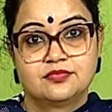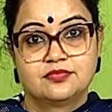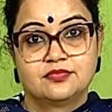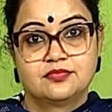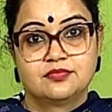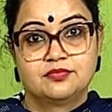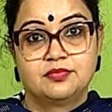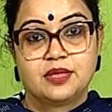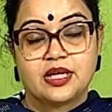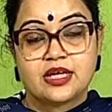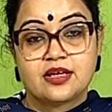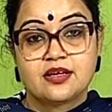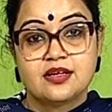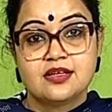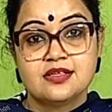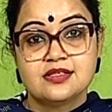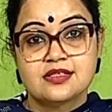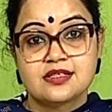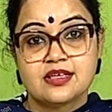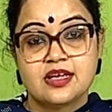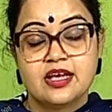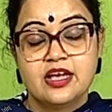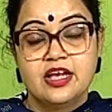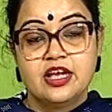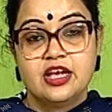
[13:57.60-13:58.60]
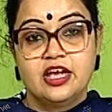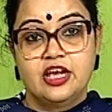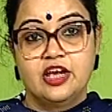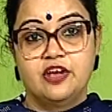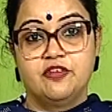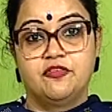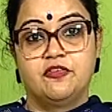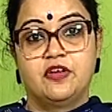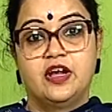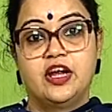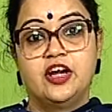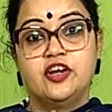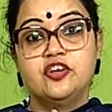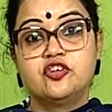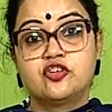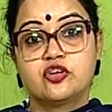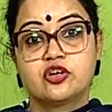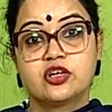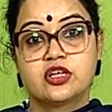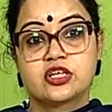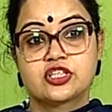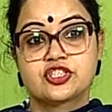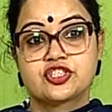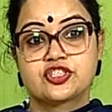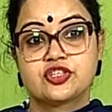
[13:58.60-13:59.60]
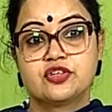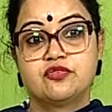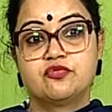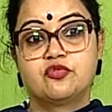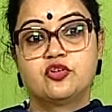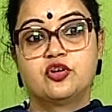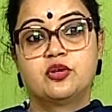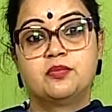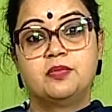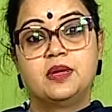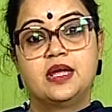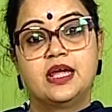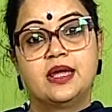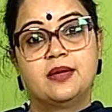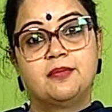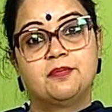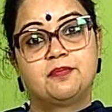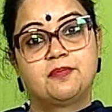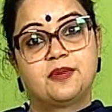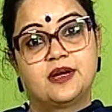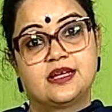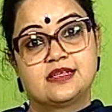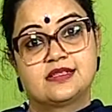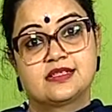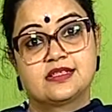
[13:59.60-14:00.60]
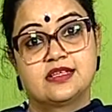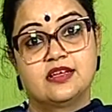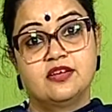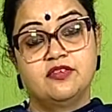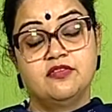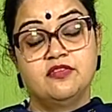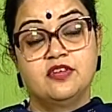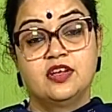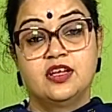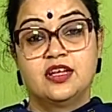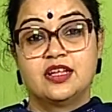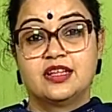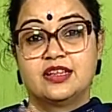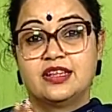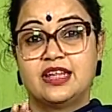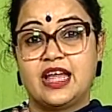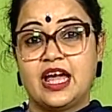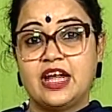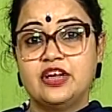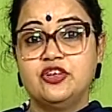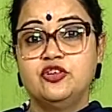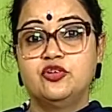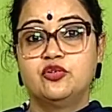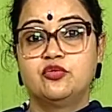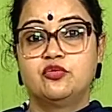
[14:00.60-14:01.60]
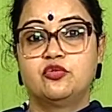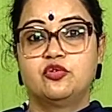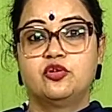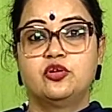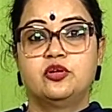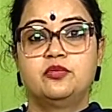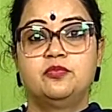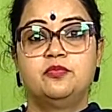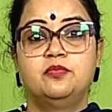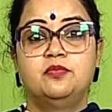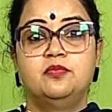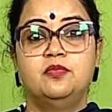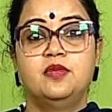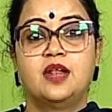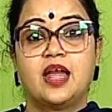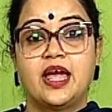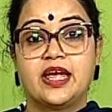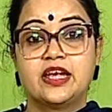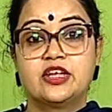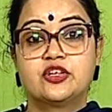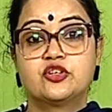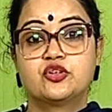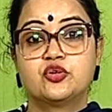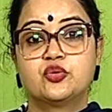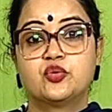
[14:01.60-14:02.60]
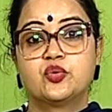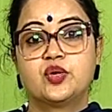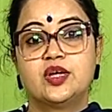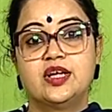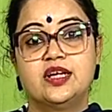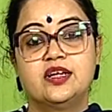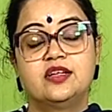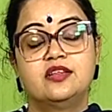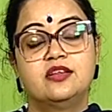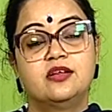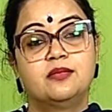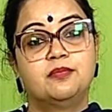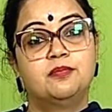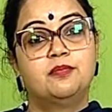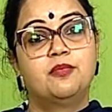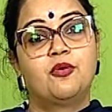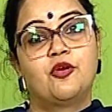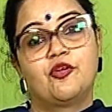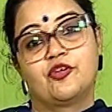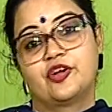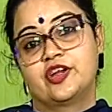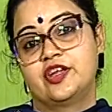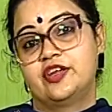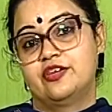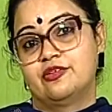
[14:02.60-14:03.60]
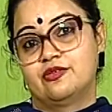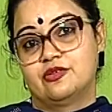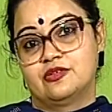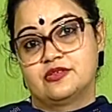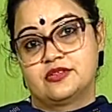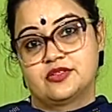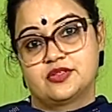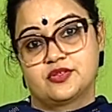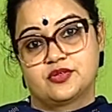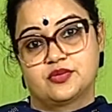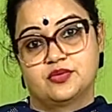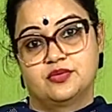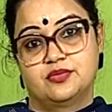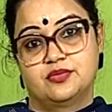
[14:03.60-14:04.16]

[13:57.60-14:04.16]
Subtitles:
because if introduction would be impressive, then you would like to read the body also.